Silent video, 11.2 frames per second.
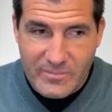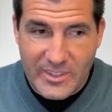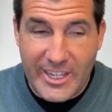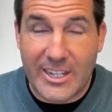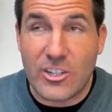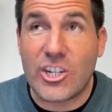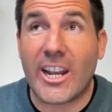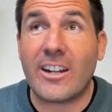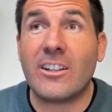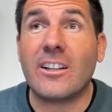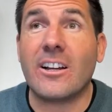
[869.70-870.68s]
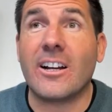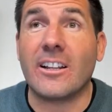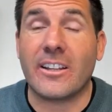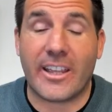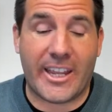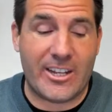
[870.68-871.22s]
Yeah, Jan
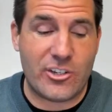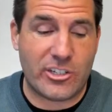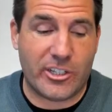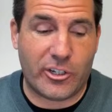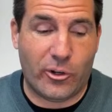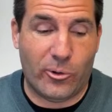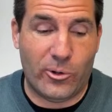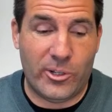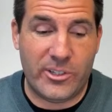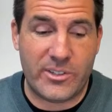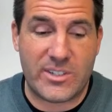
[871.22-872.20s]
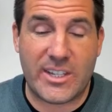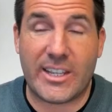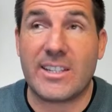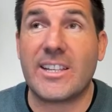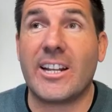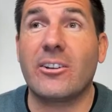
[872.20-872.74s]
uh, Angela Cole
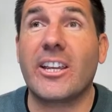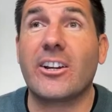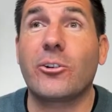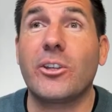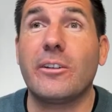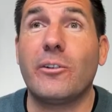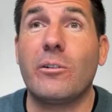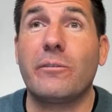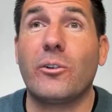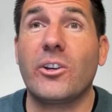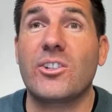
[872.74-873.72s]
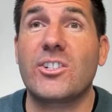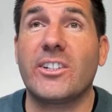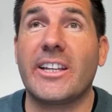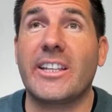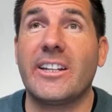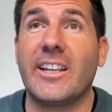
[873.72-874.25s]
says, I don't care who you vote for, you're still
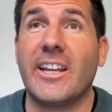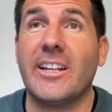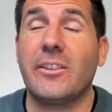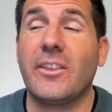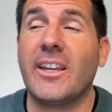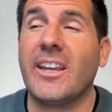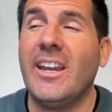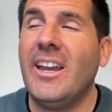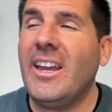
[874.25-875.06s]
not getting anything.